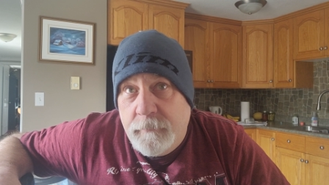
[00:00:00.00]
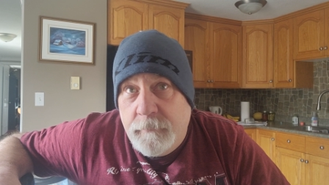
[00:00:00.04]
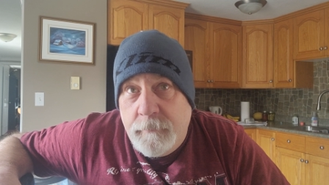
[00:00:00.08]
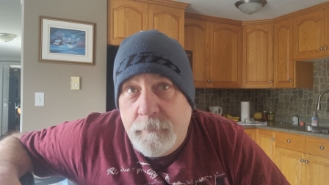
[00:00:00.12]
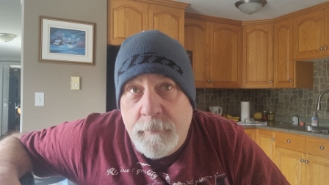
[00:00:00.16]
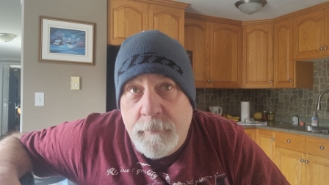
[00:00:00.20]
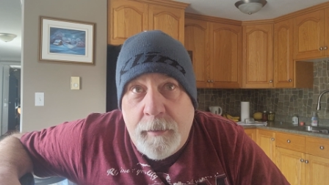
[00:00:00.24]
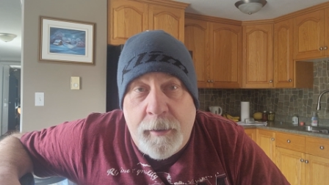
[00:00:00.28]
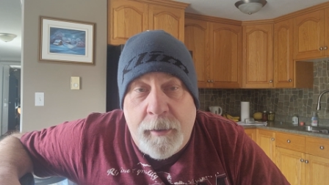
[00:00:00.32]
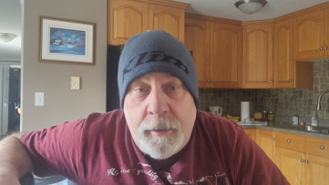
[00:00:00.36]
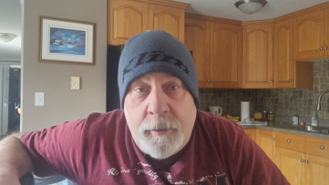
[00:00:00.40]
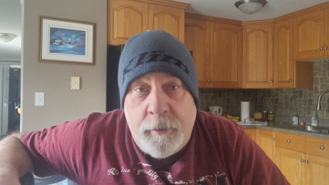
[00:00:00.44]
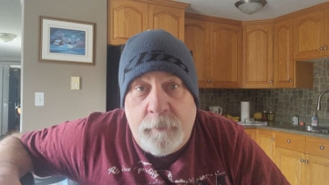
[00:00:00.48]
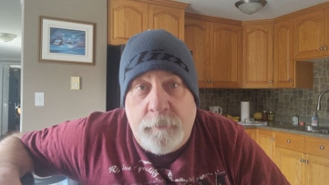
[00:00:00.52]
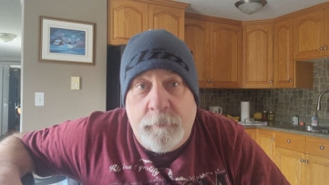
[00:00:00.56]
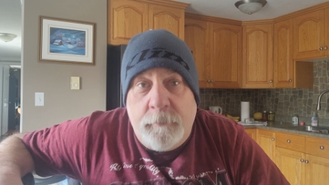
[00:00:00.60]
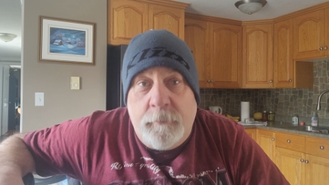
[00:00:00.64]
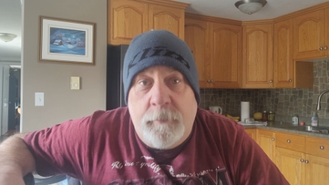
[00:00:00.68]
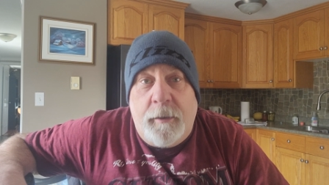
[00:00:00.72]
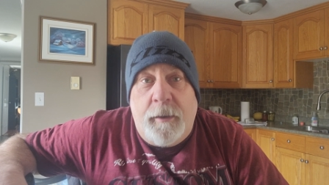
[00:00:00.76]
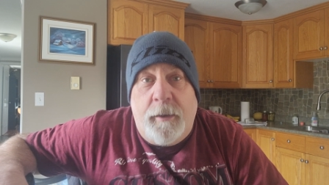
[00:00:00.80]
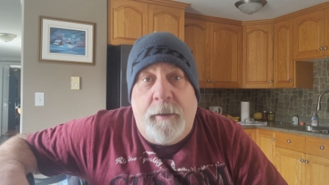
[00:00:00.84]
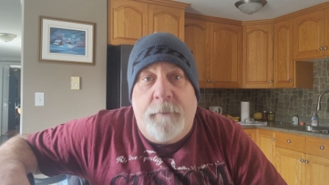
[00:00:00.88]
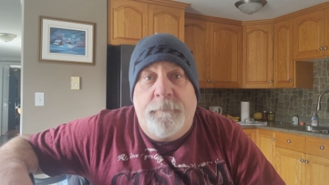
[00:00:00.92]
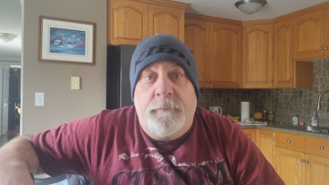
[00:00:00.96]
now
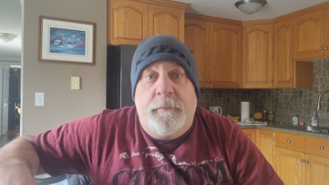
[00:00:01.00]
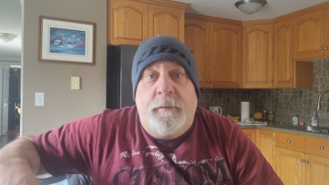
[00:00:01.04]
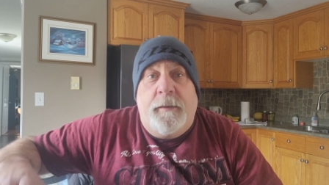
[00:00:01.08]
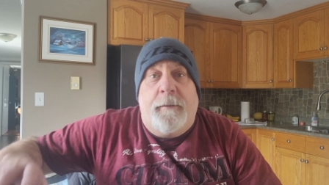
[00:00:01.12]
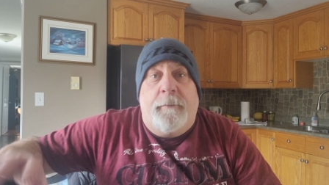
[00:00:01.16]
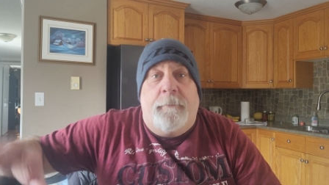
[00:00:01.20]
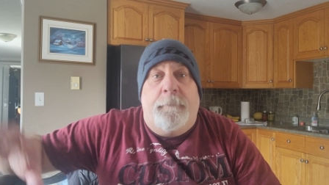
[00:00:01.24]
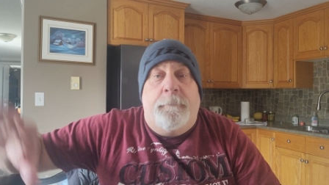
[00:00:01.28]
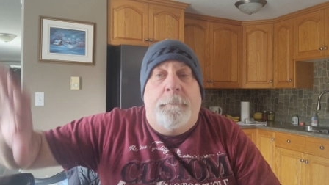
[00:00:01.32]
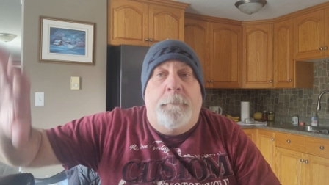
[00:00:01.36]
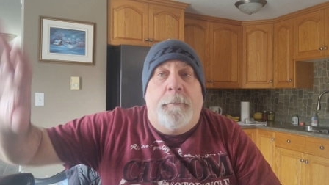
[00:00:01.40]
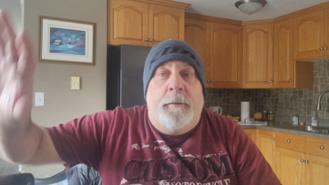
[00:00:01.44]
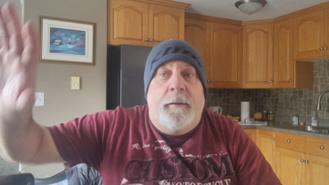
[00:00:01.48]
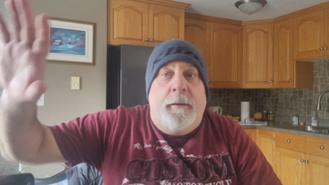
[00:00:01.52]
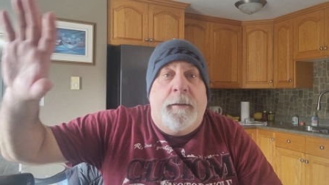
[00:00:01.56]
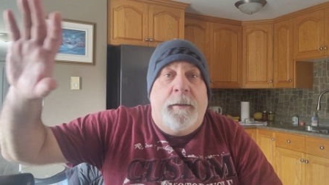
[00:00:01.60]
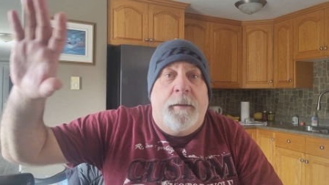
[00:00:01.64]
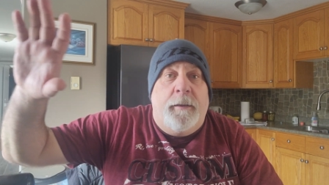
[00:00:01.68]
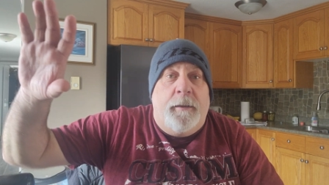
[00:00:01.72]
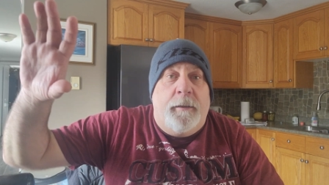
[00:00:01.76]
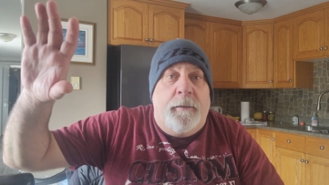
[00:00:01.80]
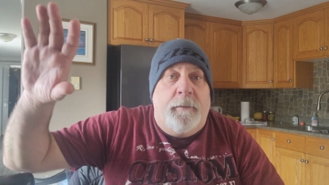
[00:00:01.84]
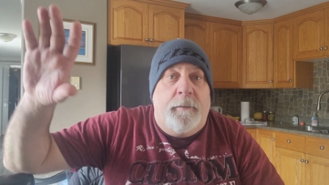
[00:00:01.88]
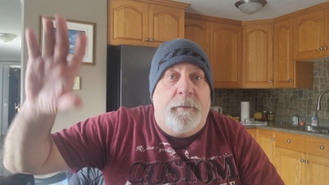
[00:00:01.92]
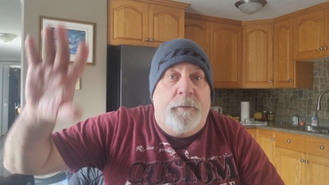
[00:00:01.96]
I've got my
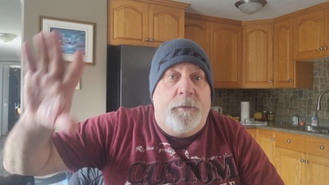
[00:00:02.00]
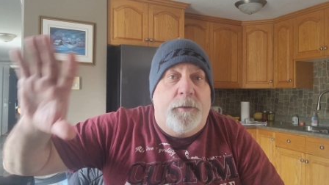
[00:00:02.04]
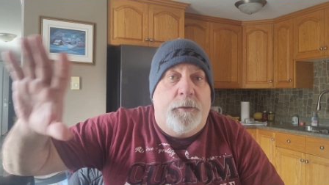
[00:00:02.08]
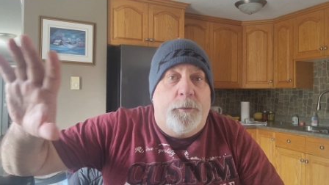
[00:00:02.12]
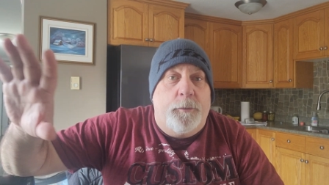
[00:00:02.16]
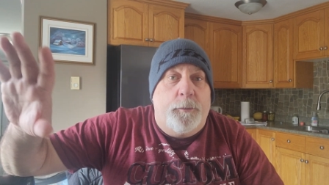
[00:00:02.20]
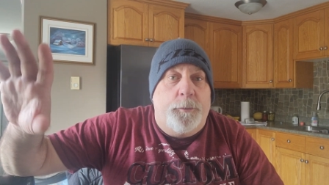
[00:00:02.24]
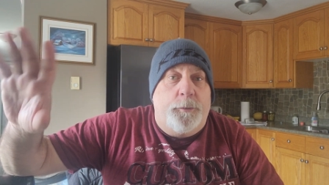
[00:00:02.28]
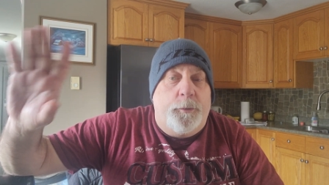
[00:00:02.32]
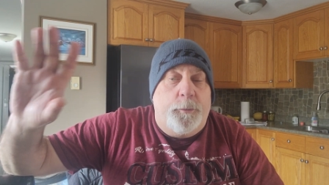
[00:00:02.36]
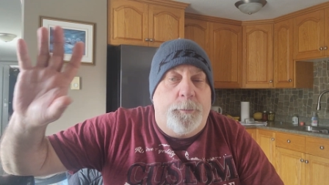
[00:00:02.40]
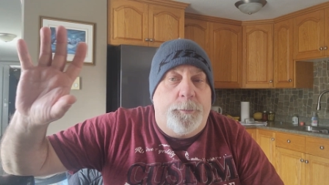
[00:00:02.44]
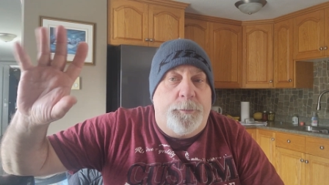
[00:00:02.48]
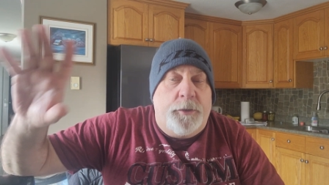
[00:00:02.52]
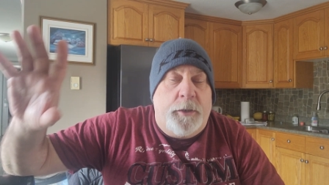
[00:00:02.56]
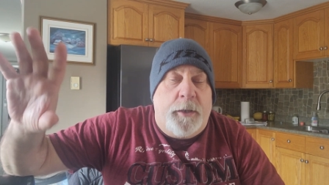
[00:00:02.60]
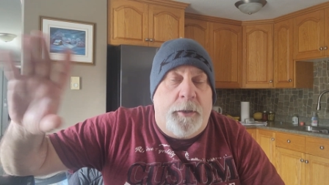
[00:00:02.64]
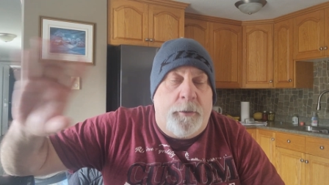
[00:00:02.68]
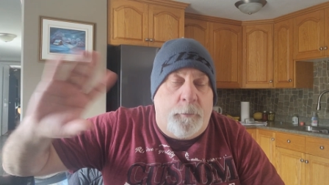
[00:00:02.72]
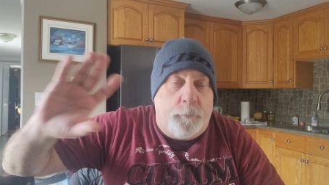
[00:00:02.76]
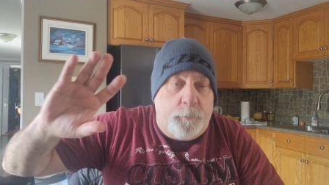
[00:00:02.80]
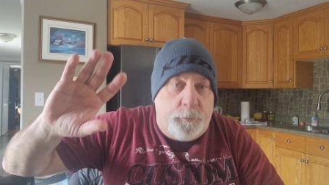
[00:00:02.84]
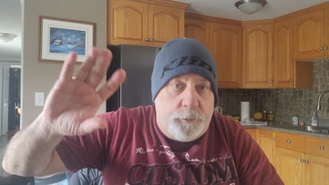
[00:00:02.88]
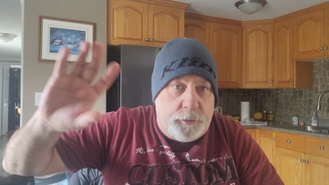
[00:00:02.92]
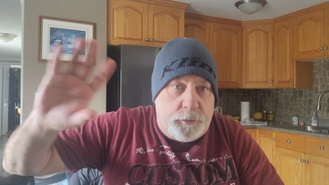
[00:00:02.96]
uh, YouTube
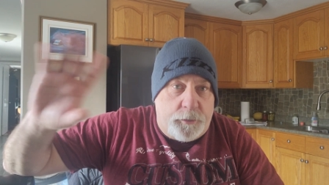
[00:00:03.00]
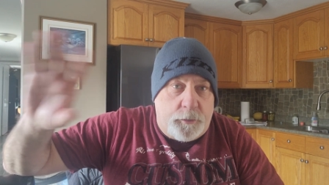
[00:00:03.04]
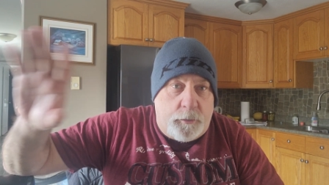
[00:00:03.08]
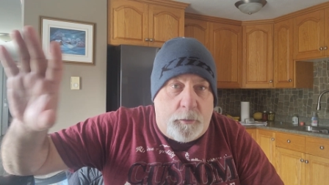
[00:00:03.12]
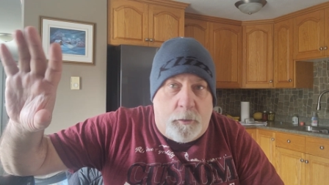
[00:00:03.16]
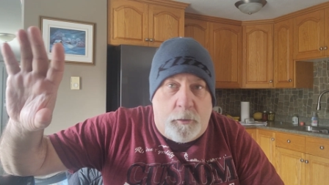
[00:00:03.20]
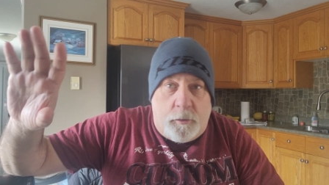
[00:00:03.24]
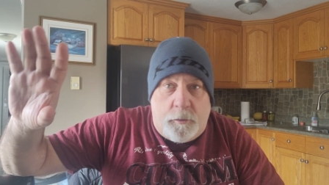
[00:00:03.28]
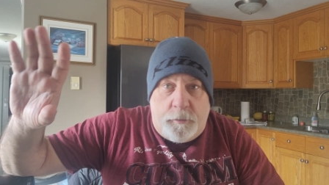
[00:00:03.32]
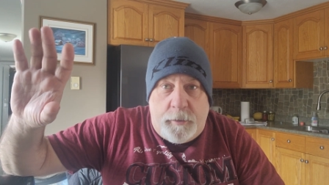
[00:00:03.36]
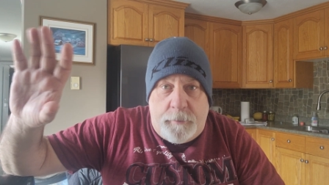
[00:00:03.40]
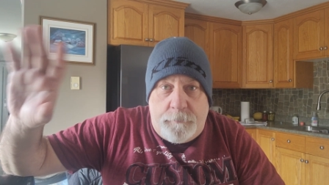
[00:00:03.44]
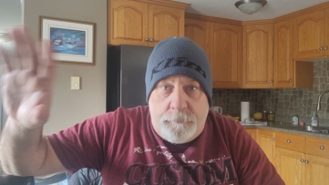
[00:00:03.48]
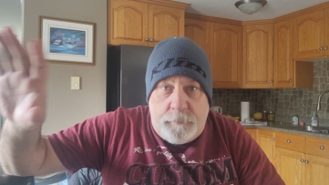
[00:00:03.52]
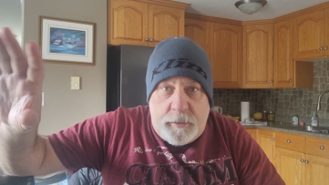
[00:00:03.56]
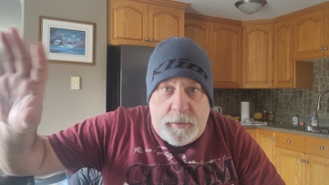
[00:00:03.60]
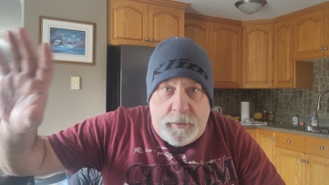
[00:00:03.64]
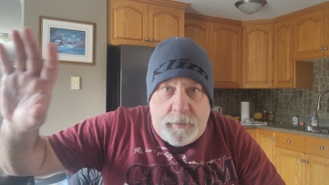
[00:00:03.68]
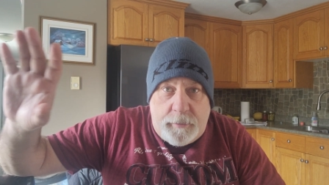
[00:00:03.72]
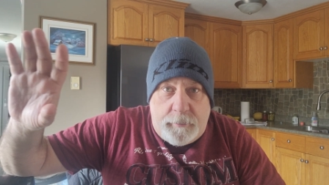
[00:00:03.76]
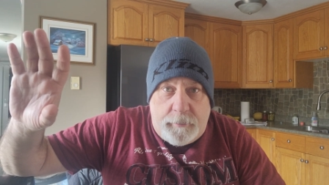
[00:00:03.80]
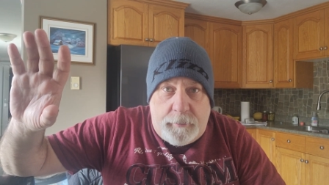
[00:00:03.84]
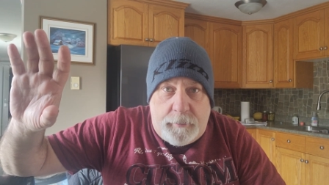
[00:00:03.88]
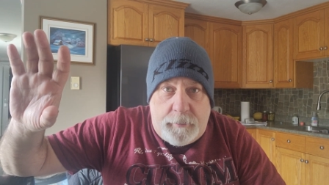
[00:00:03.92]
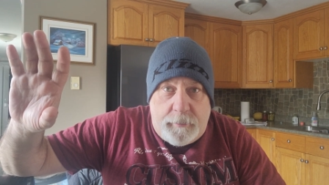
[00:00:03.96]
channel, which is called
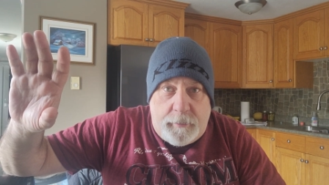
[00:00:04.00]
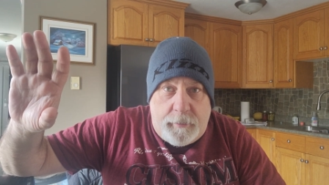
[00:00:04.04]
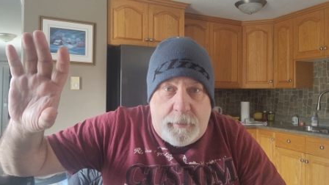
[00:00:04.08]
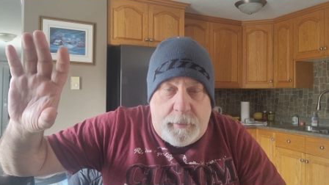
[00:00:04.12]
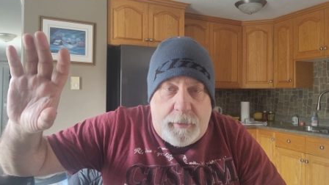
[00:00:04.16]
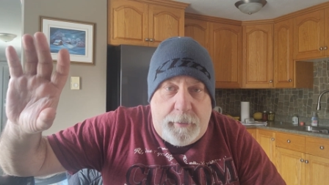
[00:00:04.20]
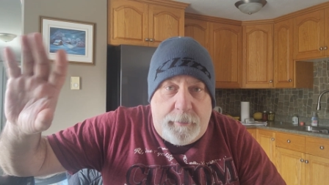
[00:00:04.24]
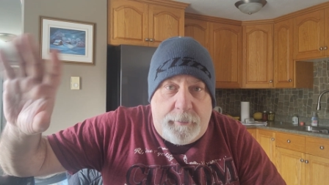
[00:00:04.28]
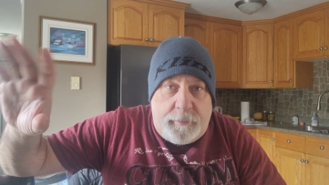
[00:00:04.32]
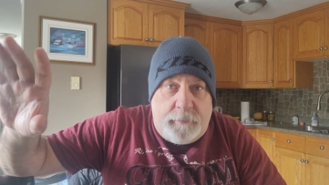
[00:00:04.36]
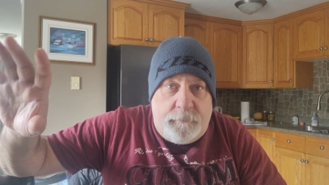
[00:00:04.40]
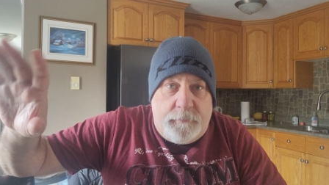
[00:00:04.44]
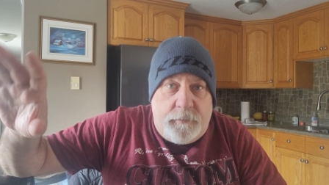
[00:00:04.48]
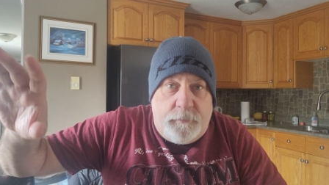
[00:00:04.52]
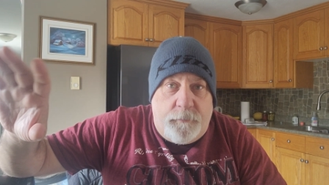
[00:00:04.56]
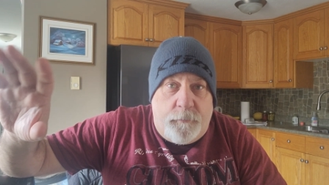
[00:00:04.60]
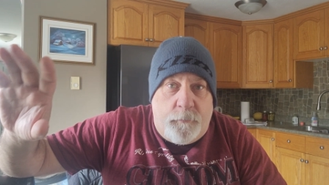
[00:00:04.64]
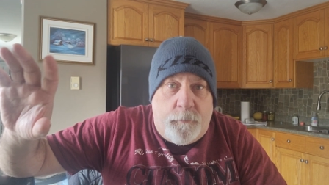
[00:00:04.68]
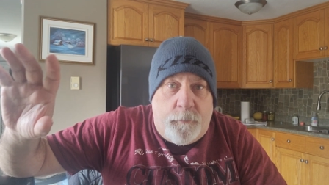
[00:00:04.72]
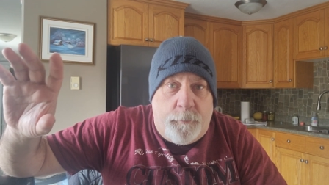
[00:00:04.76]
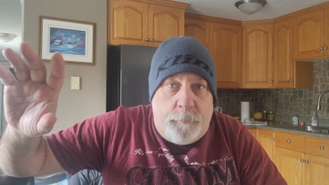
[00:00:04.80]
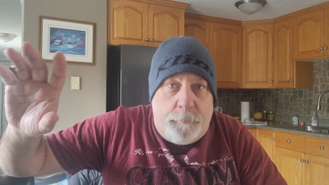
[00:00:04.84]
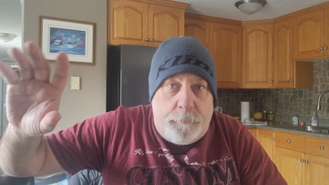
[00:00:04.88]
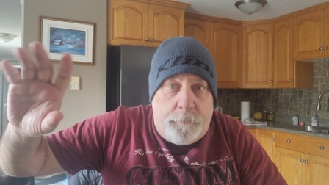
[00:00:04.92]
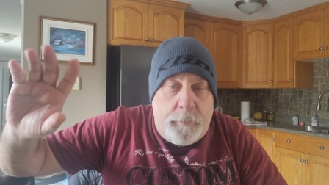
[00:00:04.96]
NBA 4
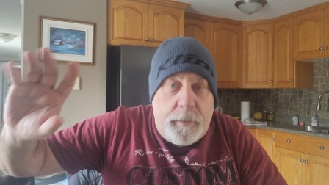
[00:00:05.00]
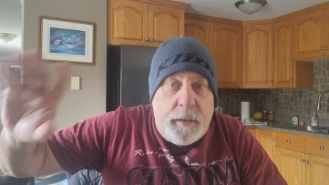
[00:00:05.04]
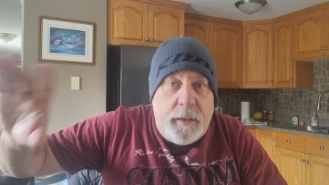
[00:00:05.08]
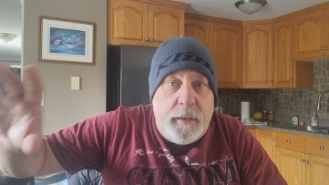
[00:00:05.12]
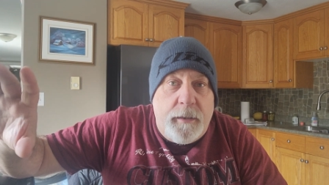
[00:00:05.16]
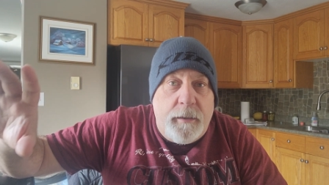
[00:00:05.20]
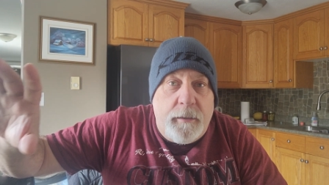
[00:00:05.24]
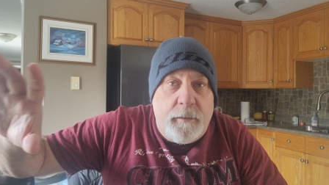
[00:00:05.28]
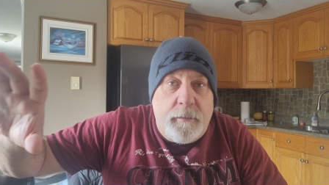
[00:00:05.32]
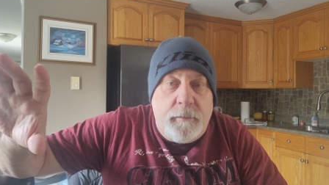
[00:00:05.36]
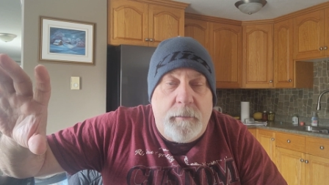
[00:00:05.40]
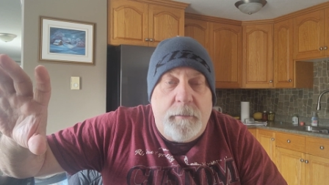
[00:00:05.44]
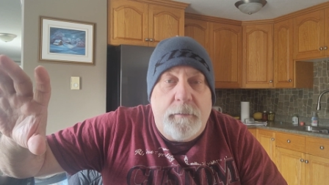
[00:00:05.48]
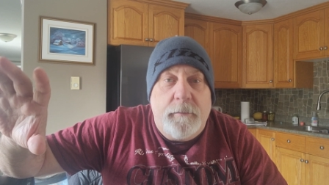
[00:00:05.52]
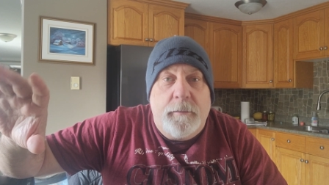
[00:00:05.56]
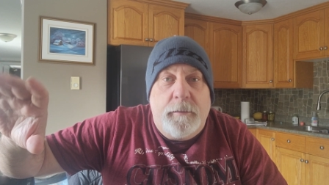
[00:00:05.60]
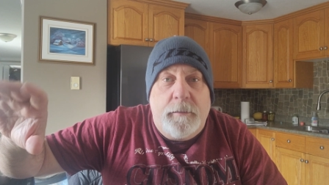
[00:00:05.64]
Forum Media.